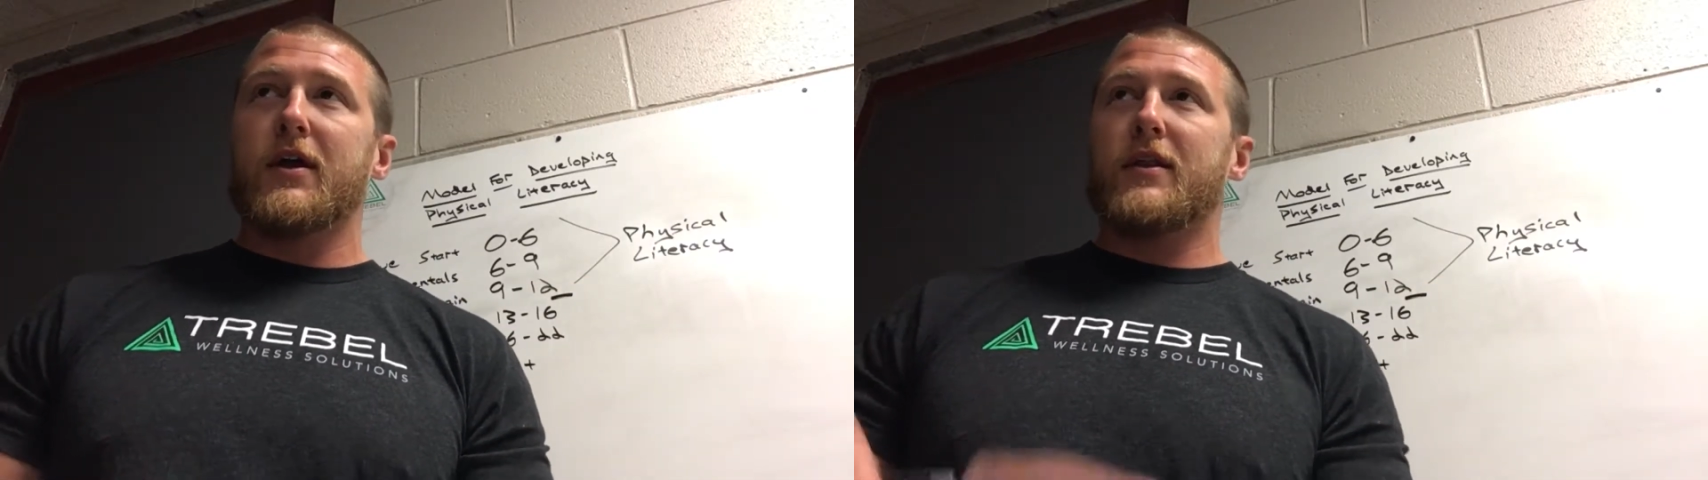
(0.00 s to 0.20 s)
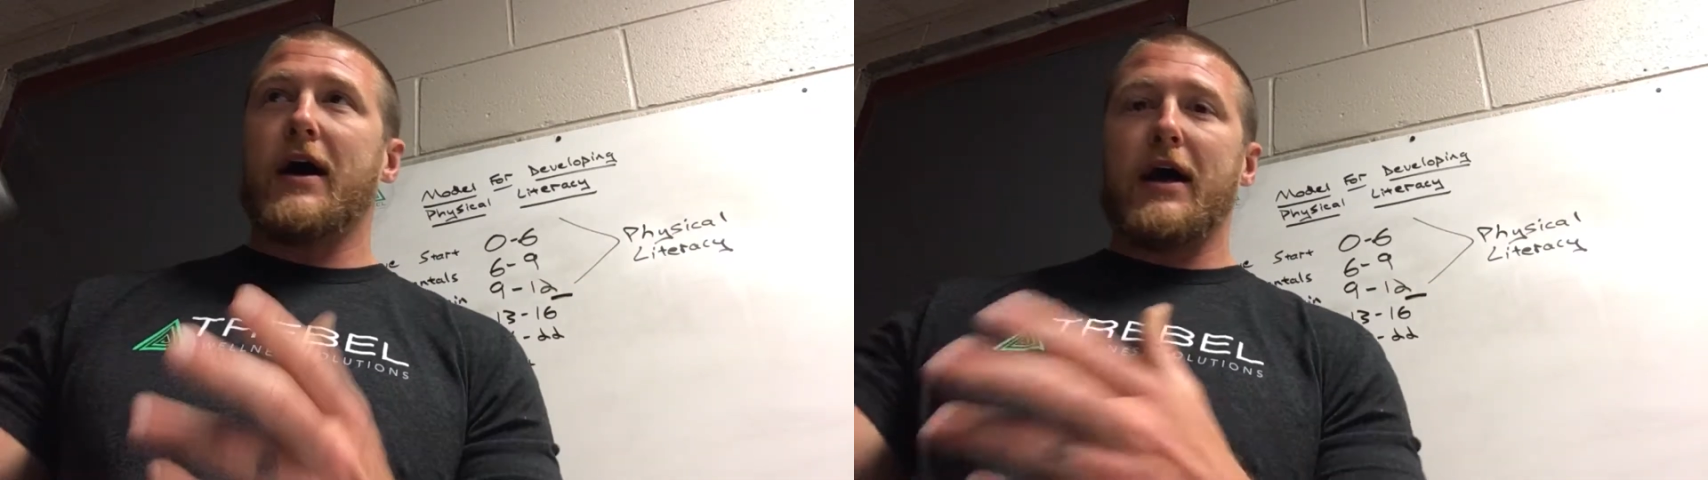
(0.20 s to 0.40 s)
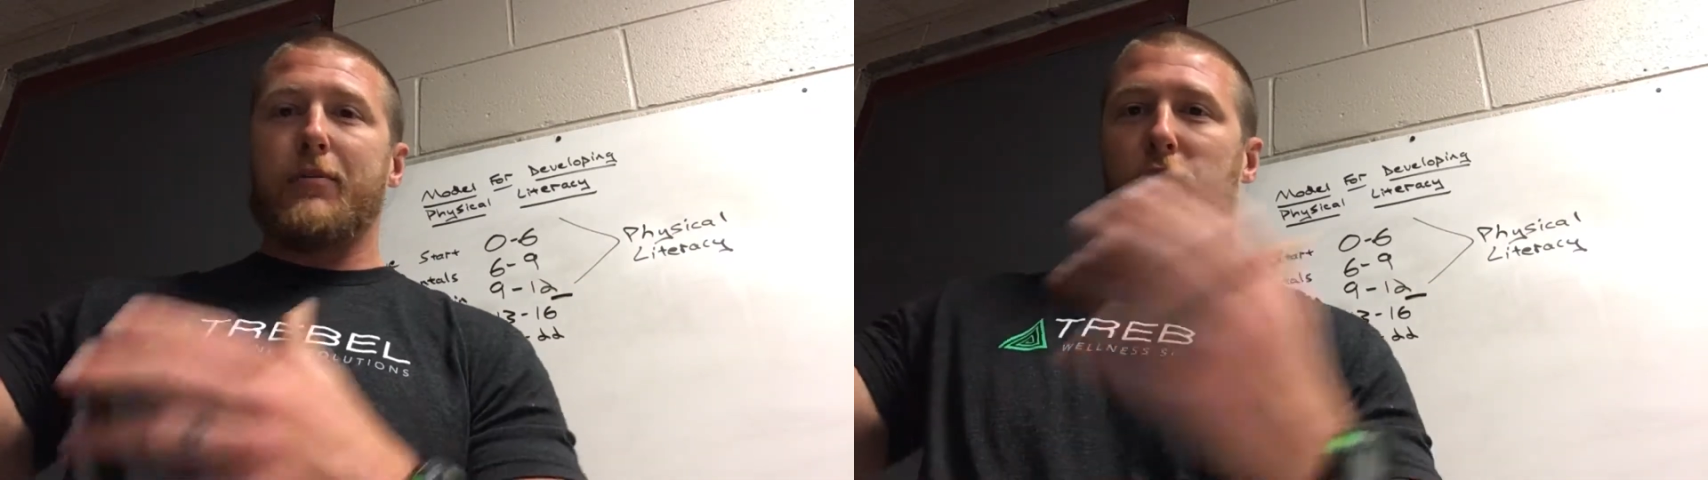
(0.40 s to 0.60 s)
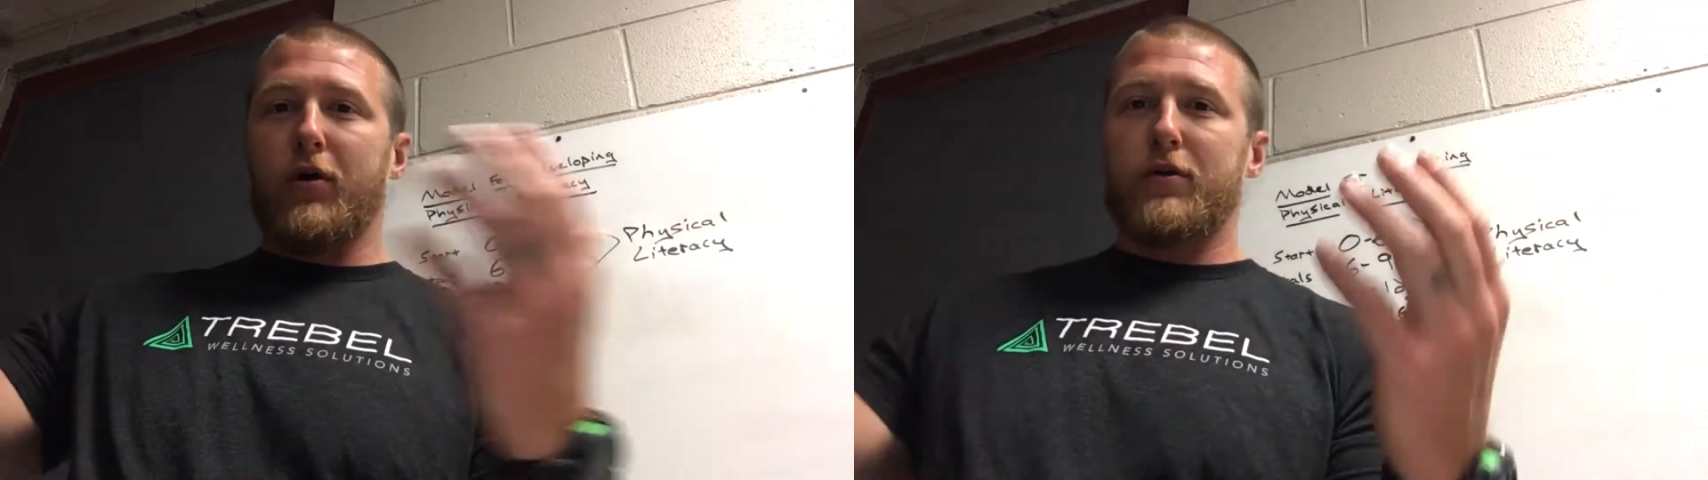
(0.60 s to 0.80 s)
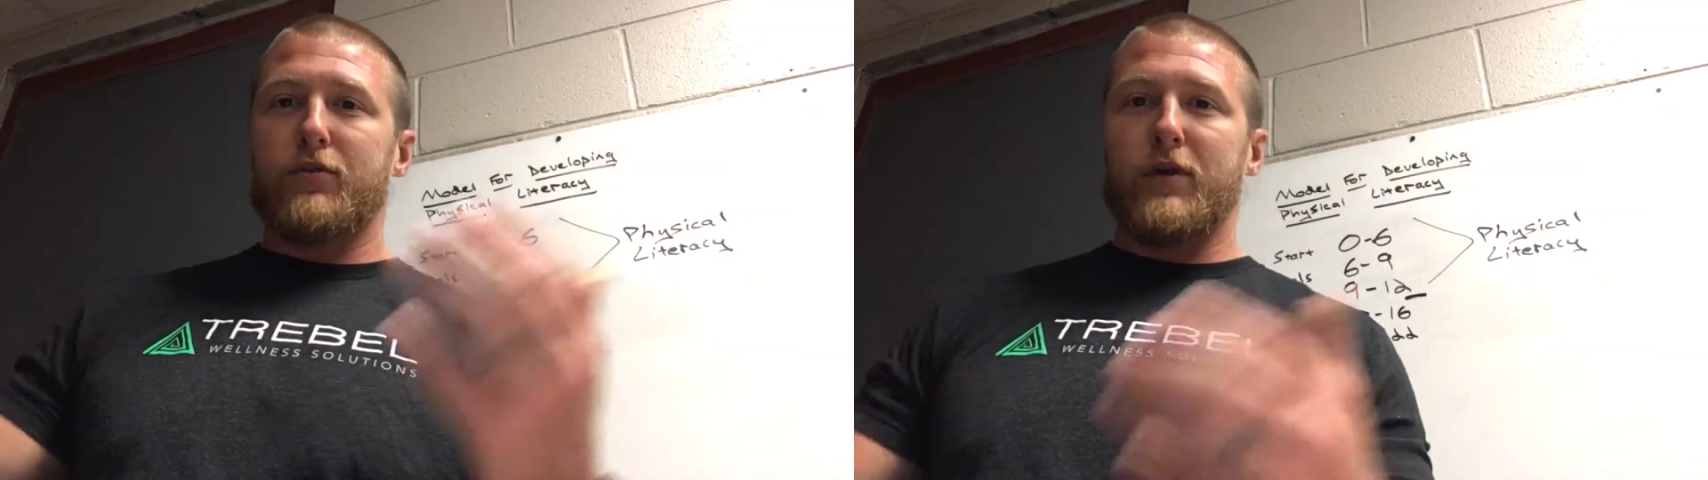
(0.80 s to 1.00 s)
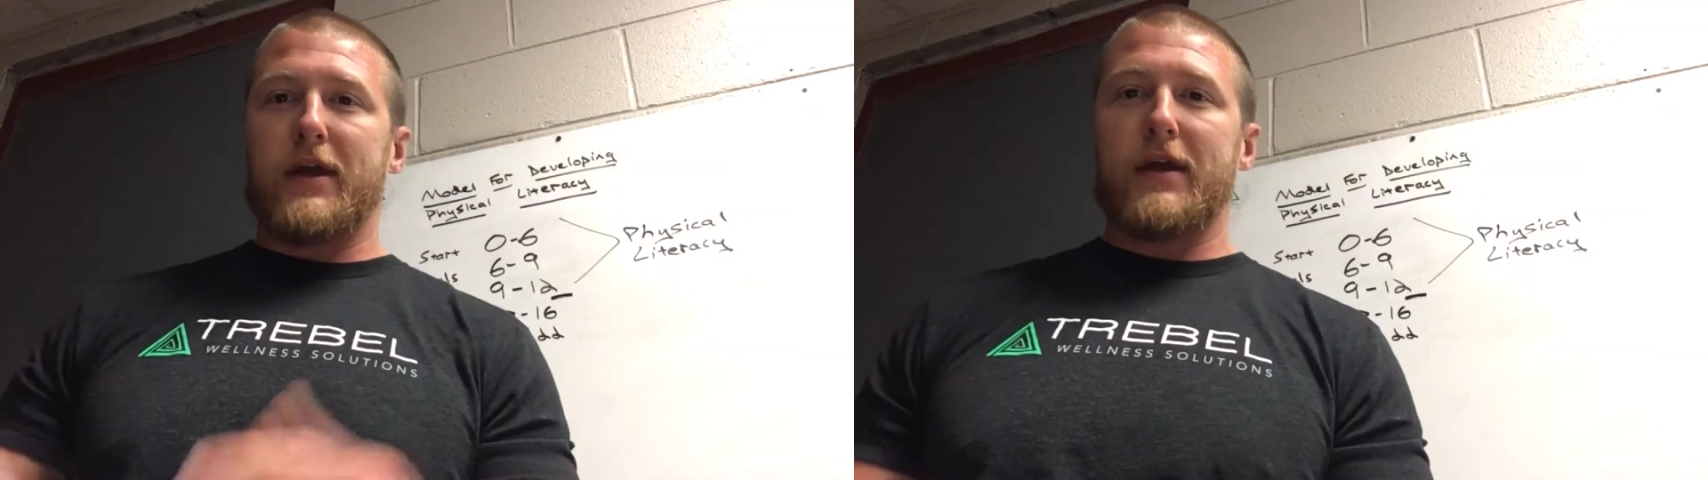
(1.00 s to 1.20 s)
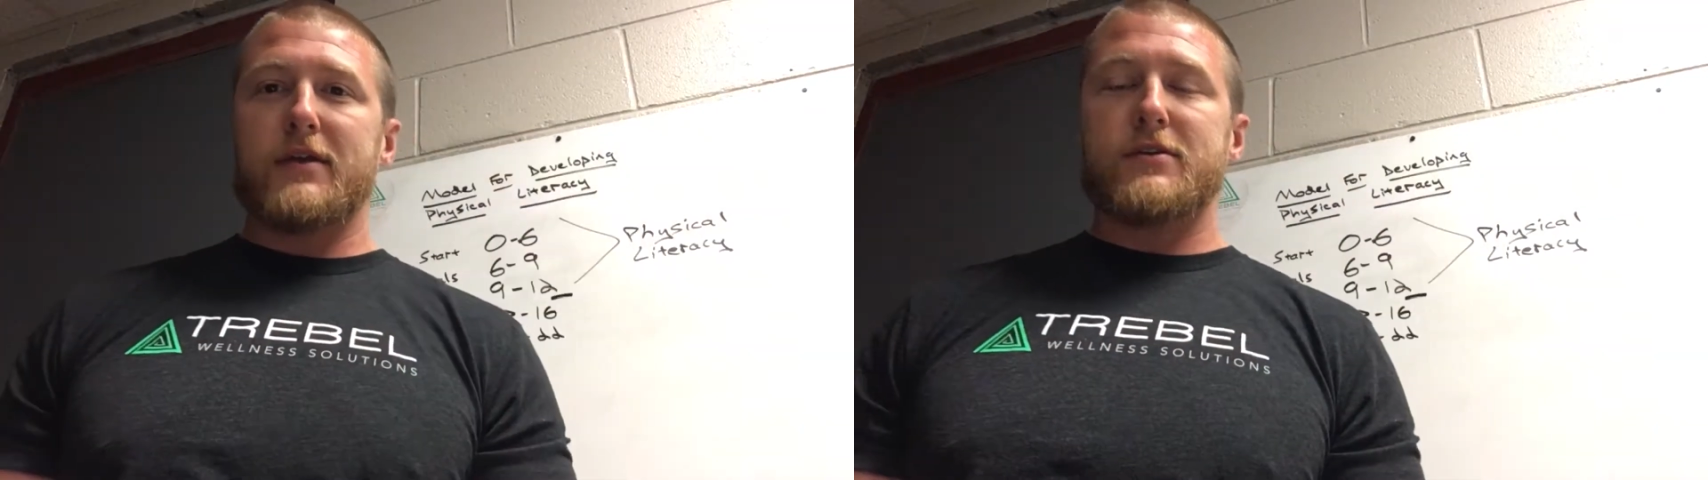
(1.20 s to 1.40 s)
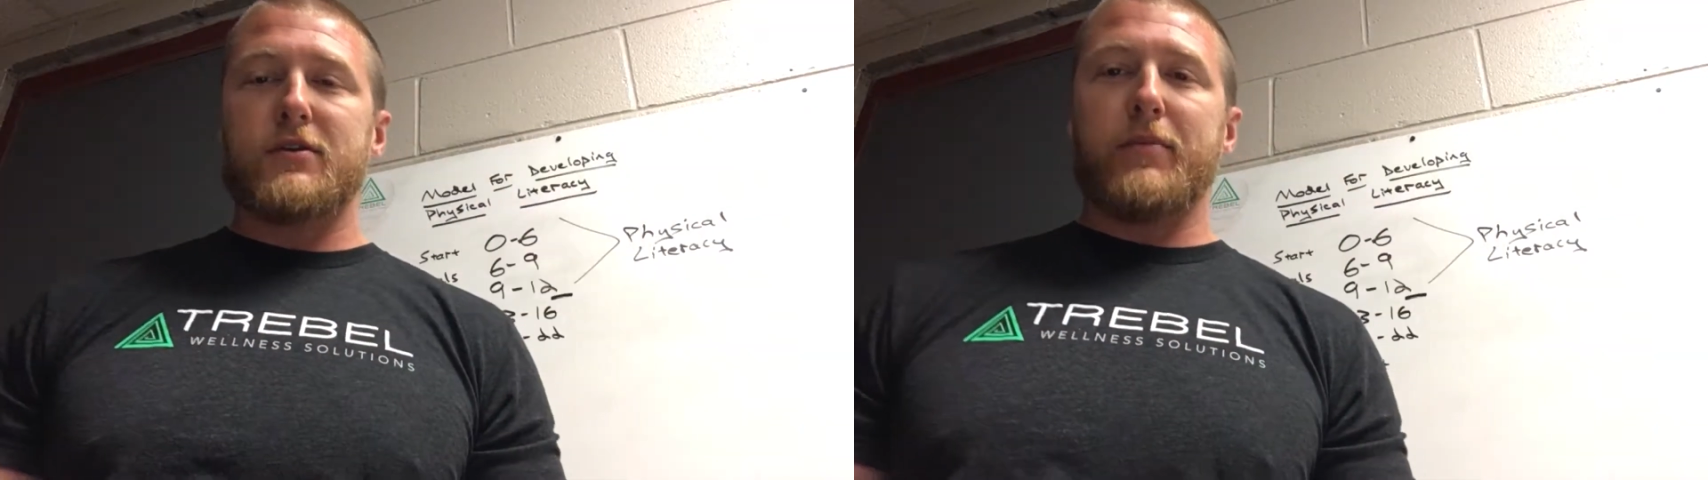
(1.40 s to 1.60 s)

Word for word: the high bar, or the rings,